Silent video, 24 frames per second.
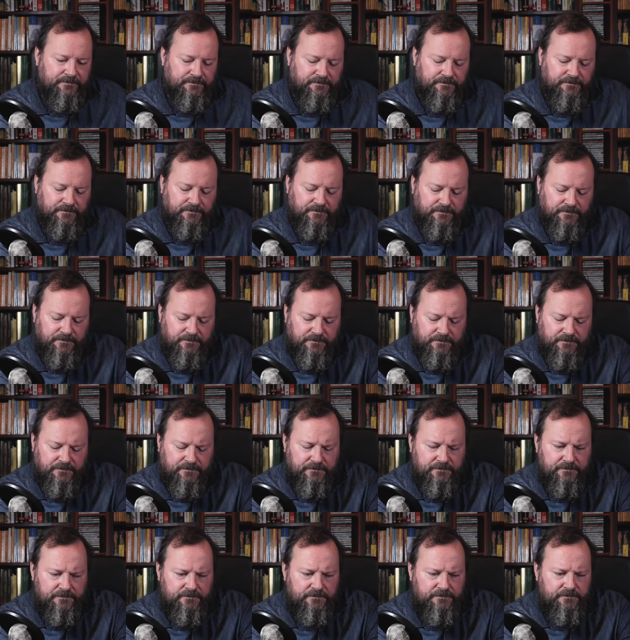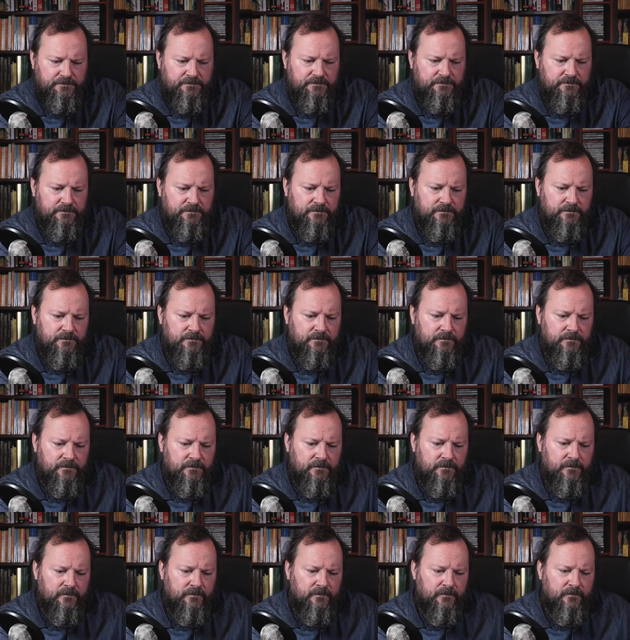
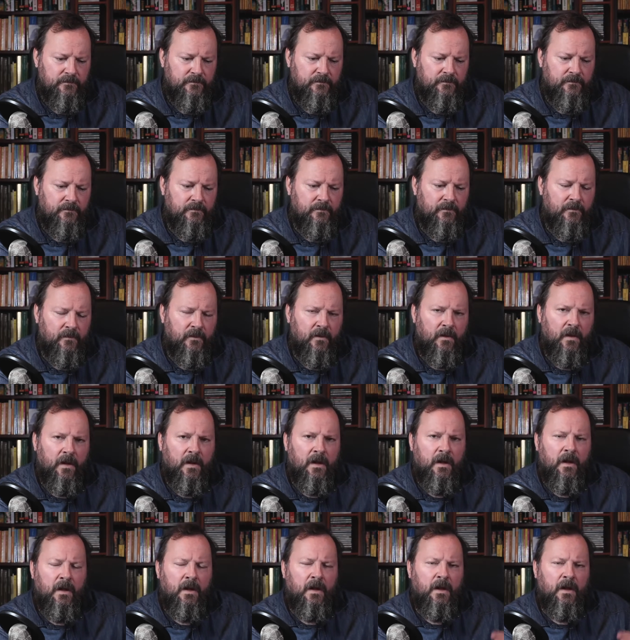(no one is talking)